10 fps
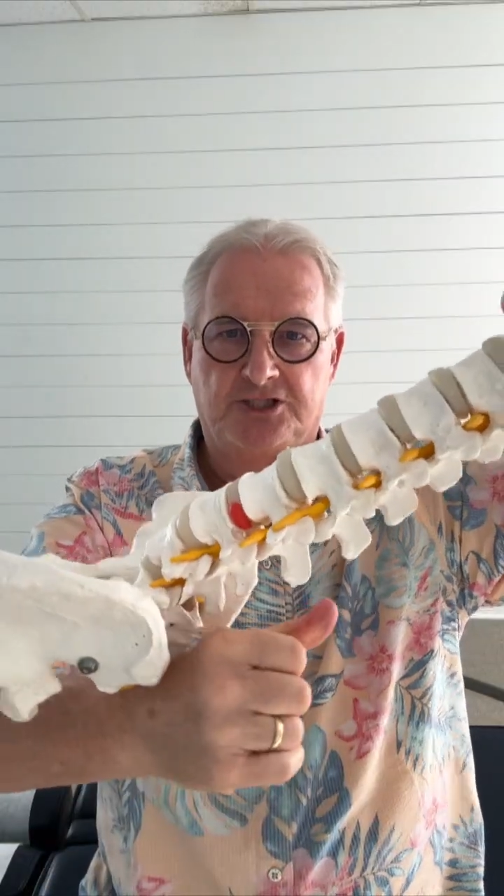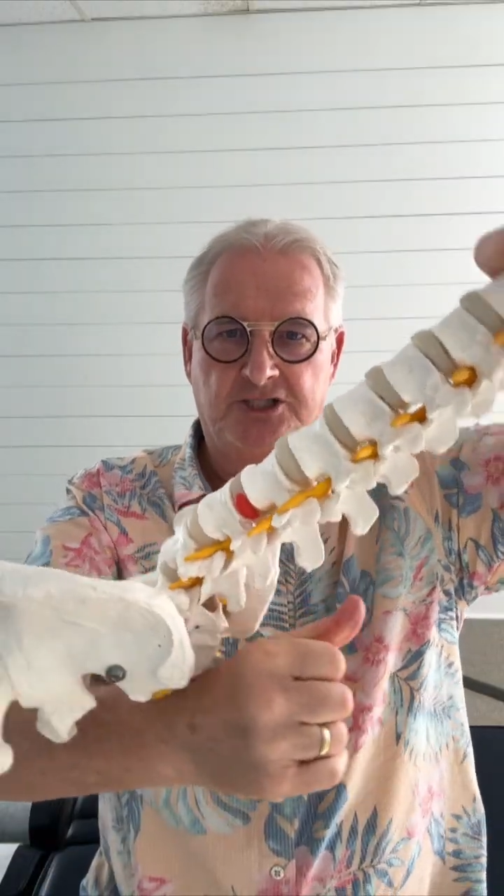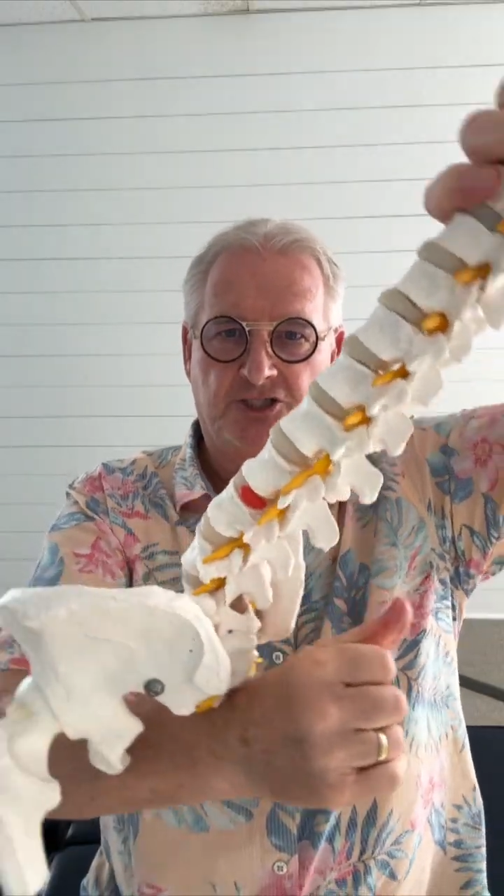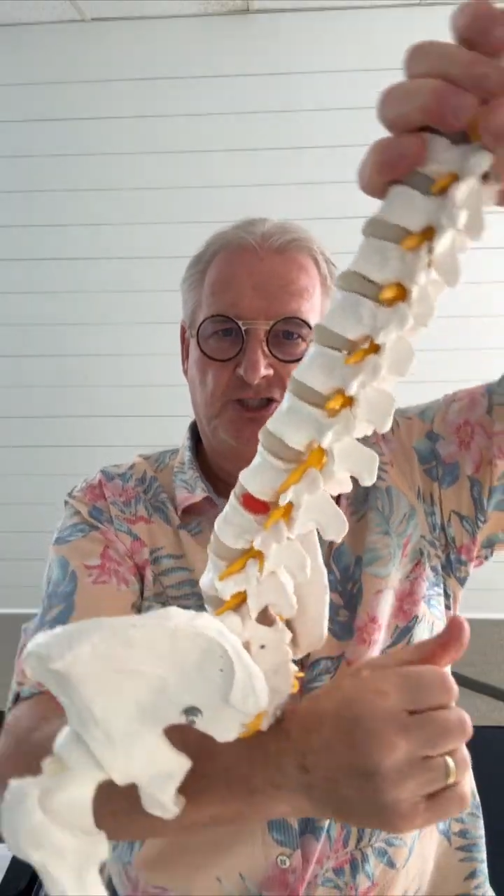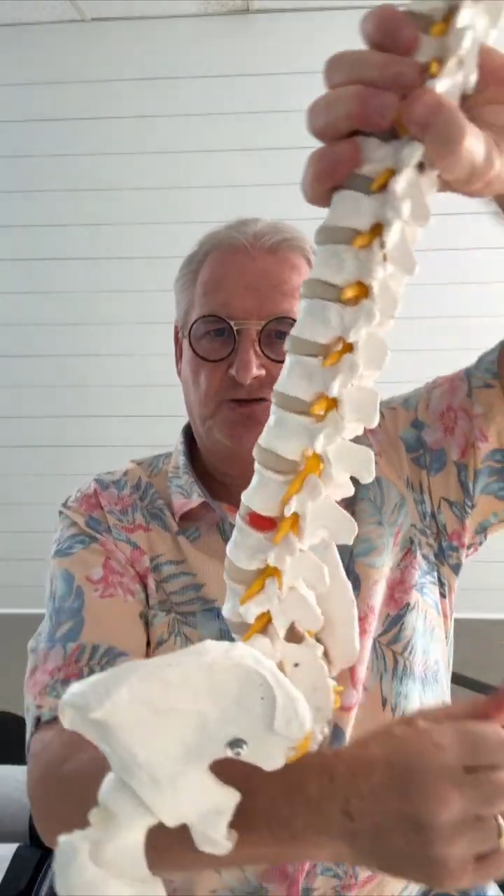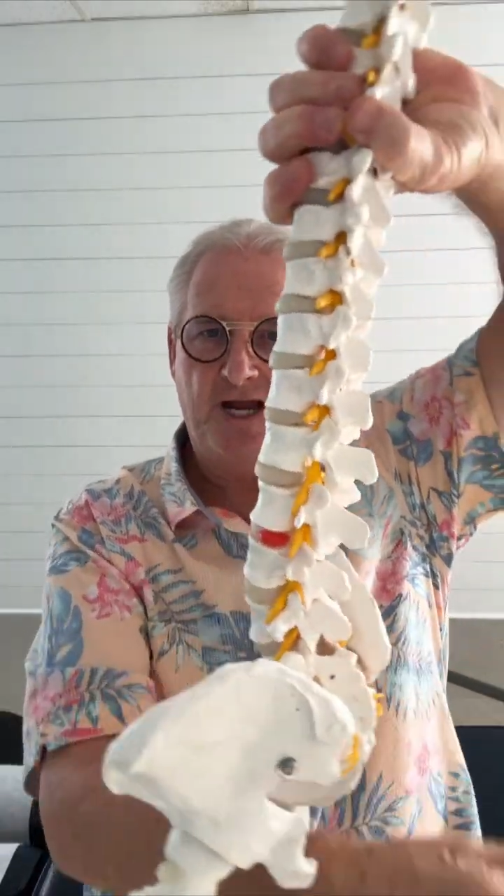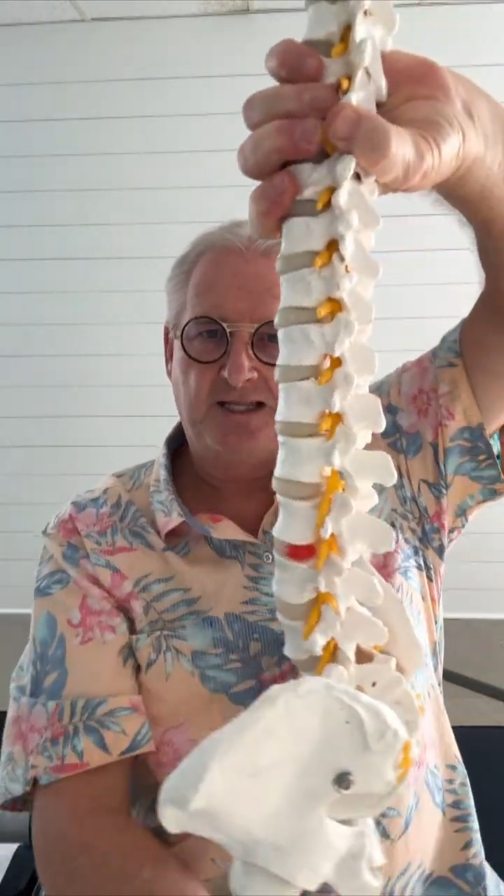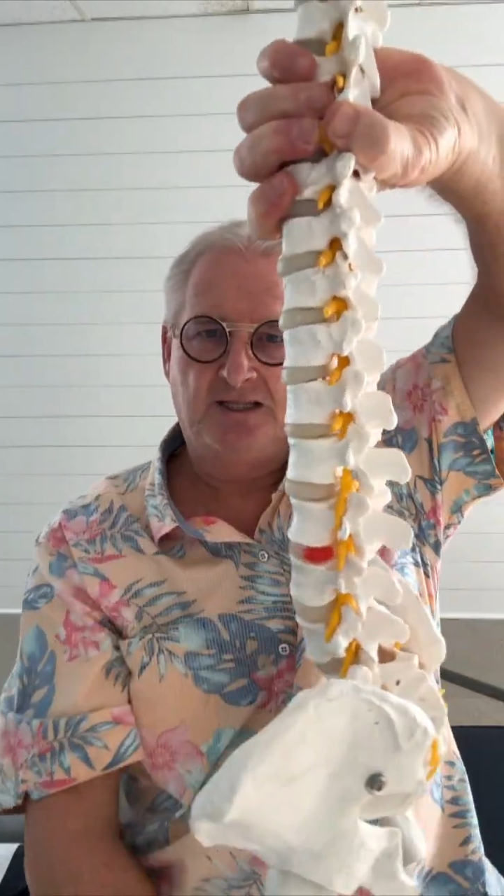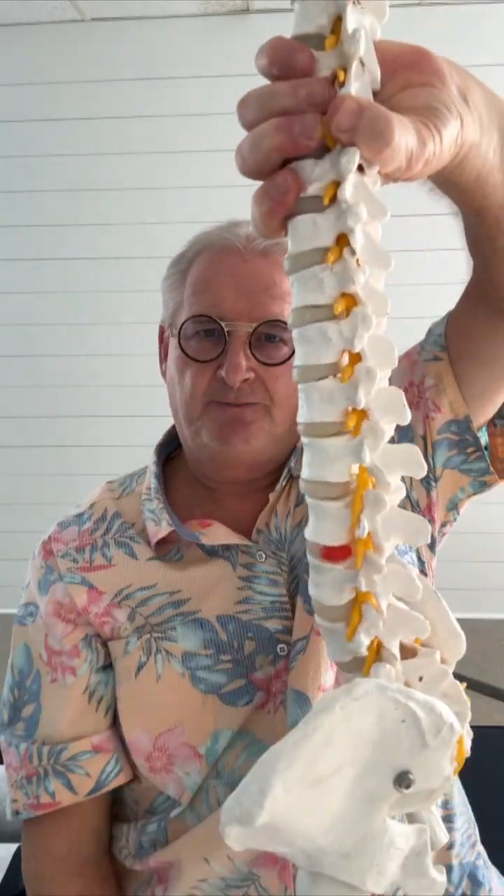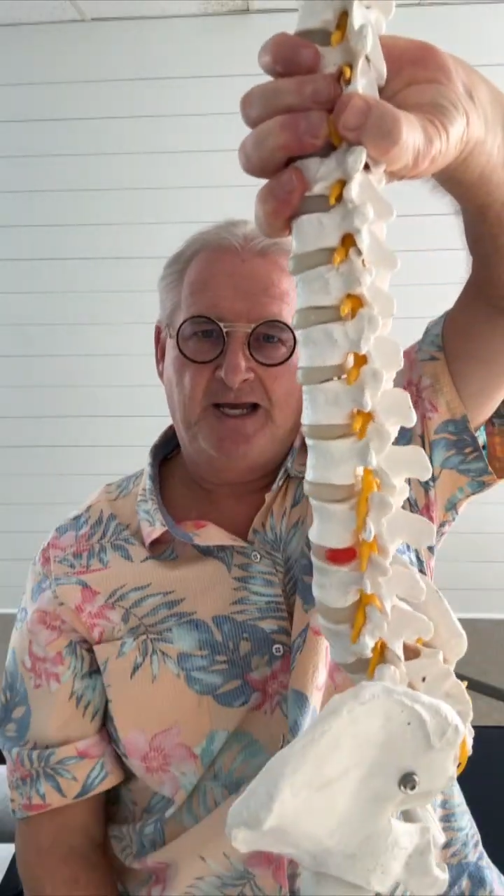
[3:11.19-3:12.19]
just
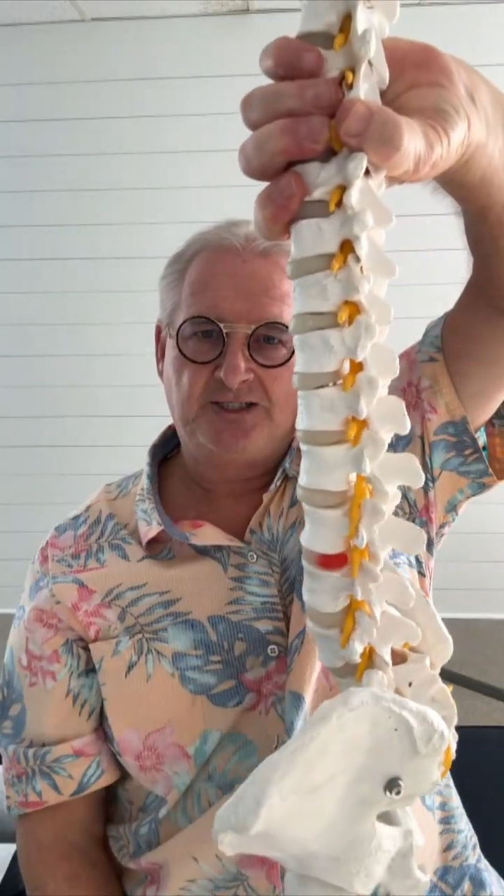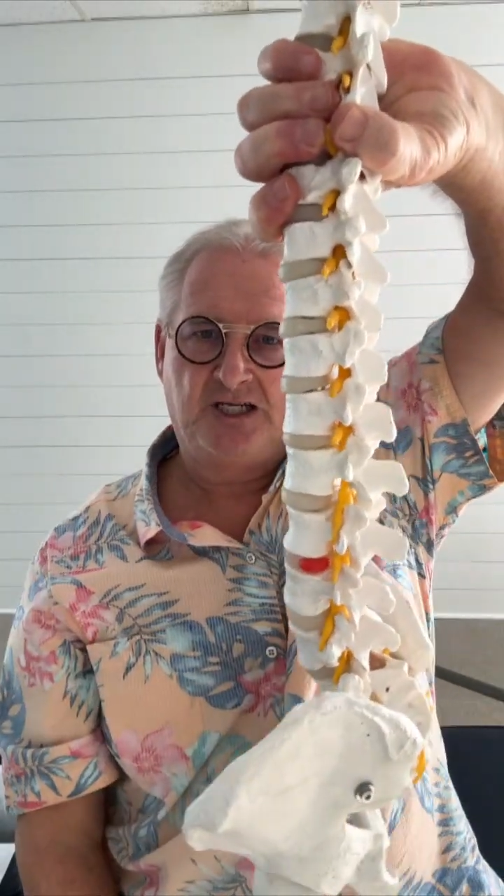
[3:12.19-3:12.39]
straight. The patient